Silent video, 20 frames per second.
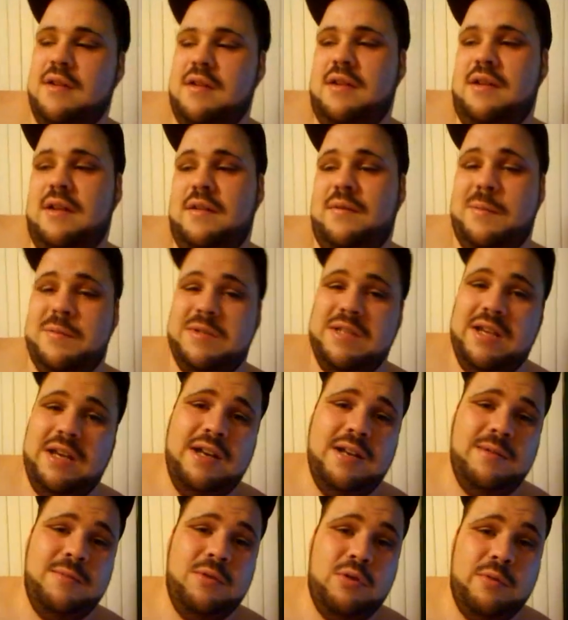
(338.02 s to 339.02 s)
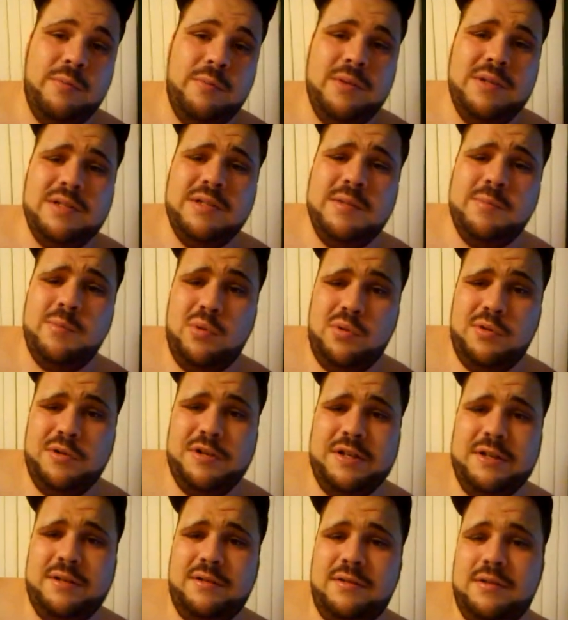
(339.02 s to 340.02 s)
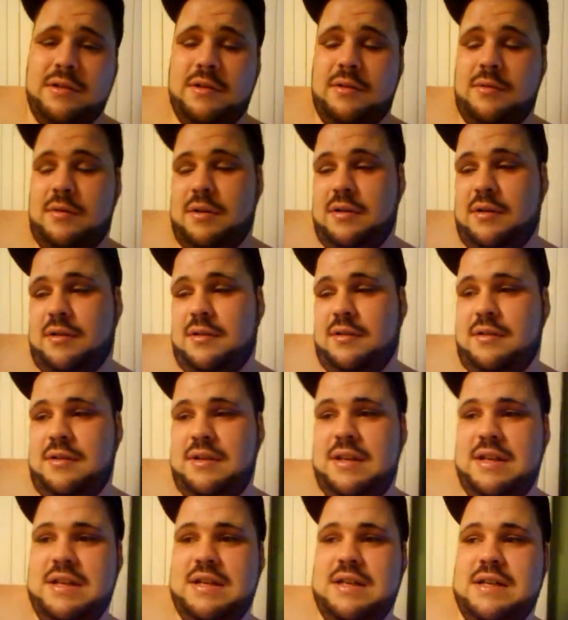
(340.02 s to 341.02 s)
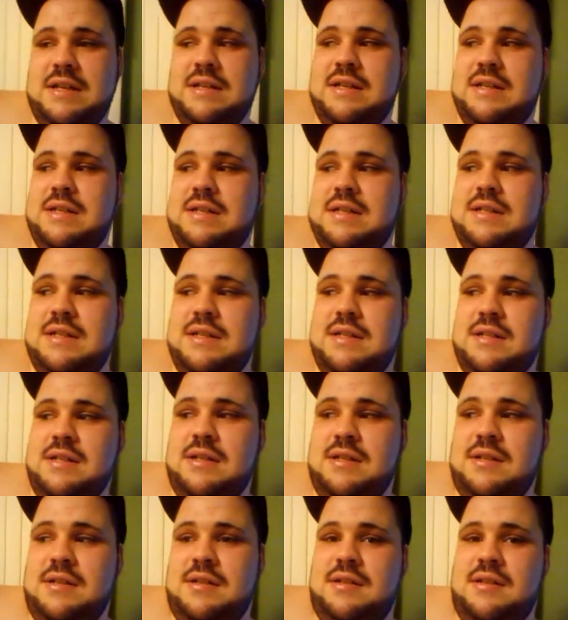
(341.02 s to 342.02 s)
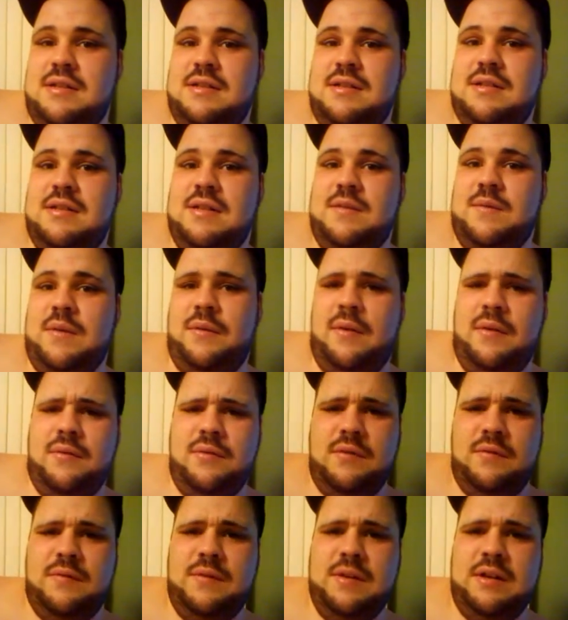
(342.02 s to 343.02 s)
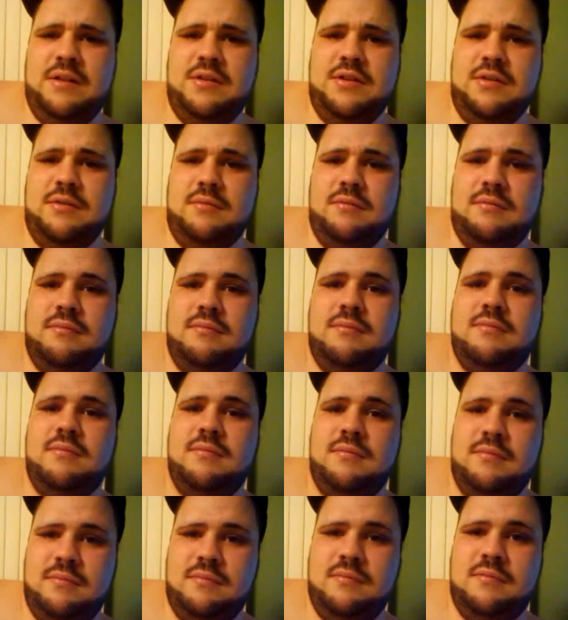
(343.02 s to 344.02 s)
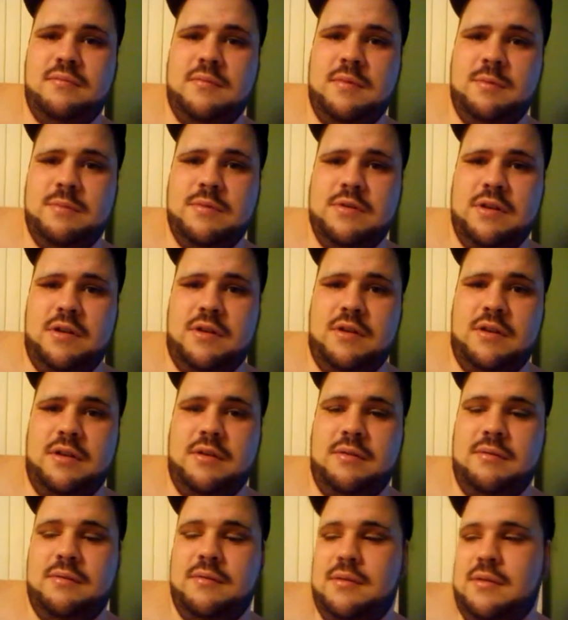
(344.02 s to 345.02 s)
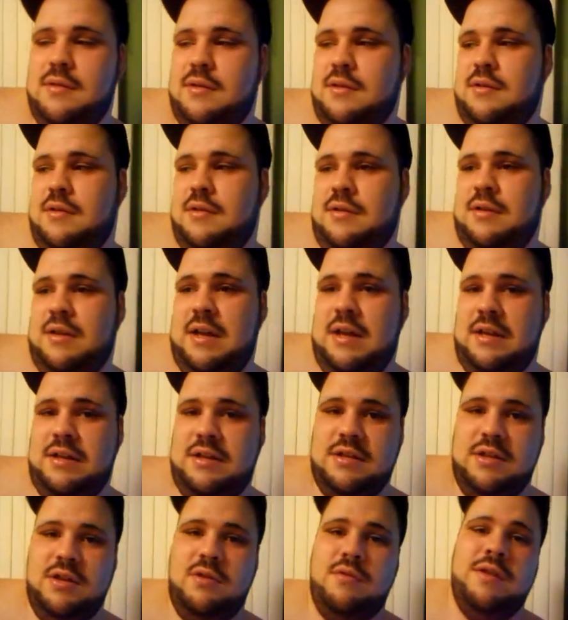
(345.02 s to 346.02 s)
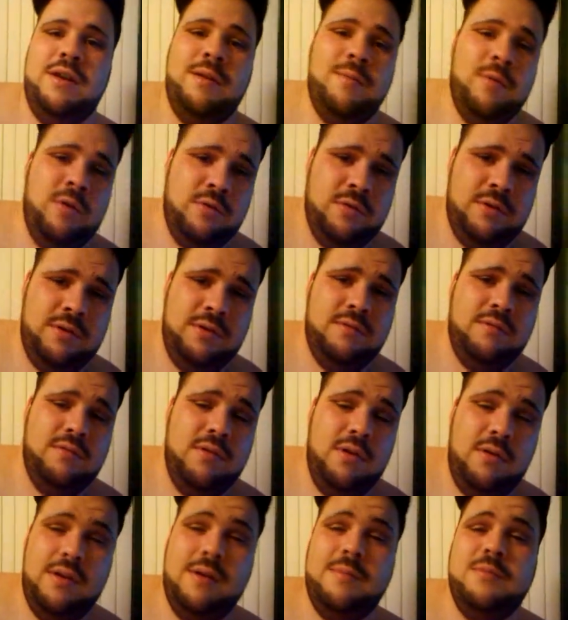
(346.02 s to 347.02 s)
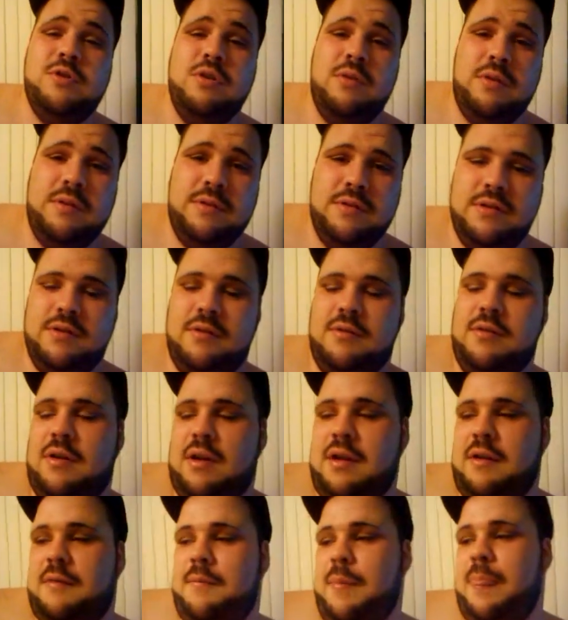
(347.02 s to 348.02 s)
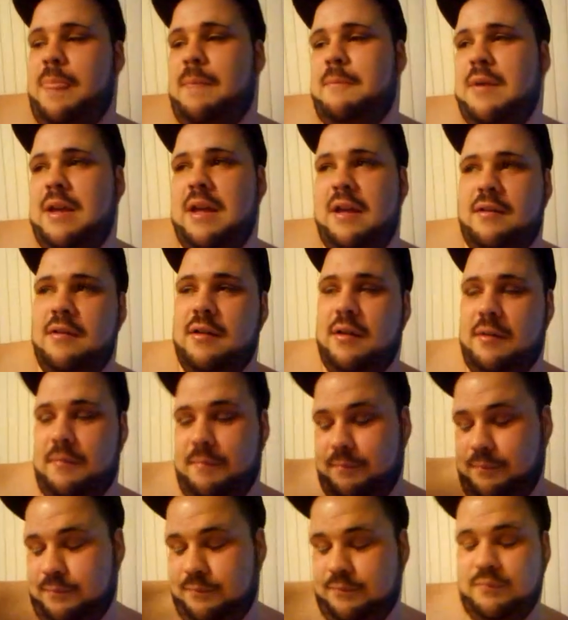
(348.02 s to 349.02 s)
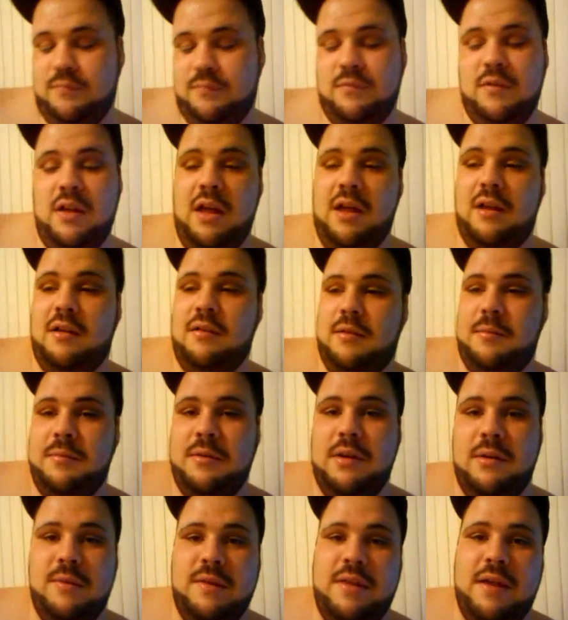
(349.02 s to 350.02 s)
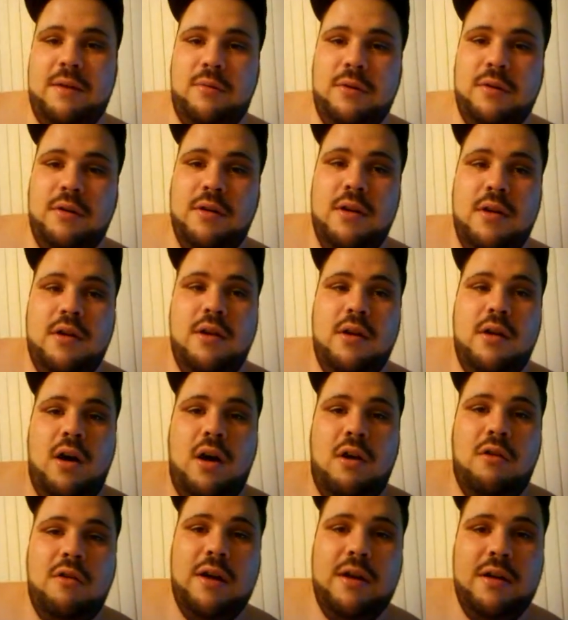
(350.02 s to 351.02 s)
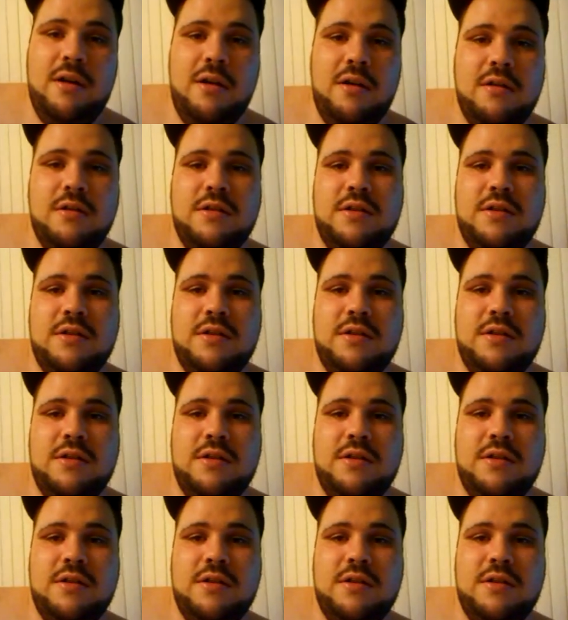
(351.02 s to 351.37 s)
If I'm fake, I'm normally just bullshitting. So uh, yeah. If I've ever offended you, sorry and just know that I'm no, know that I'm joking. So okay, but yeah, um, yeah, I'm done with that one. All right, y'all.